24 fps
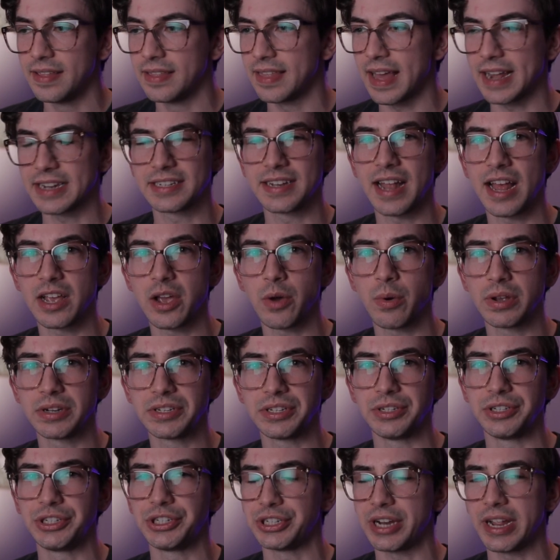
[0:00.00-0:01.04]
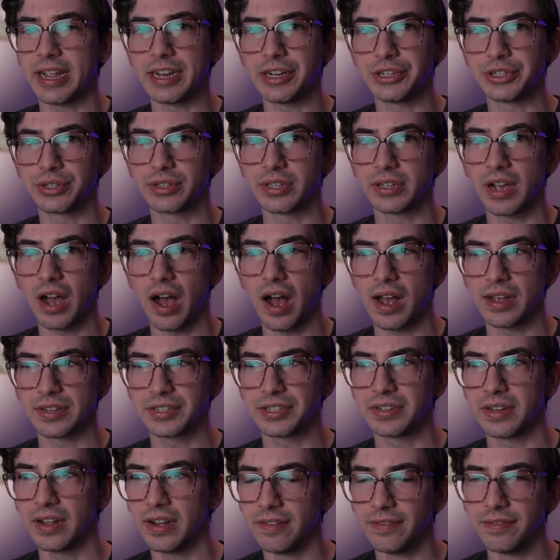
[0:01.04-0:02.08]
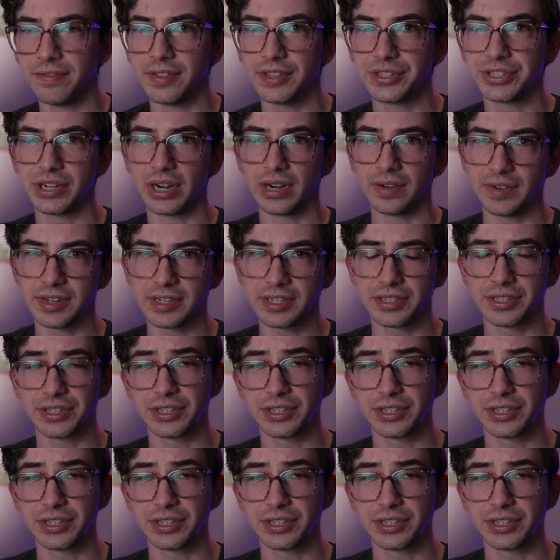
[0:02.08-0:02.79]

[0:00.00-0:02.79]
that's not going to change the cost of the service.